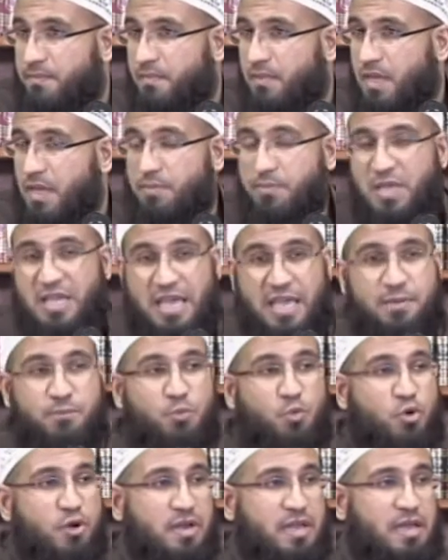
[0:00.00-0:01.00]
It became
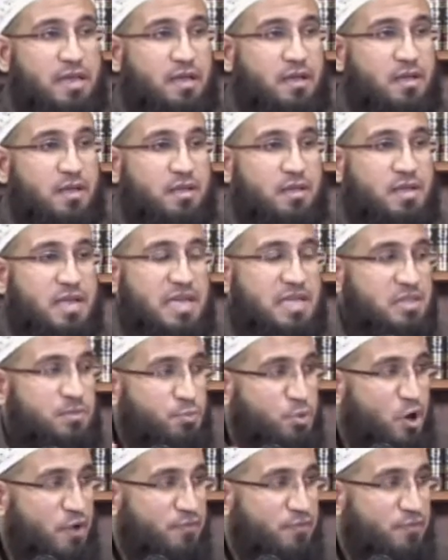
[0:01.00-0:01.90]
morning and the Prophet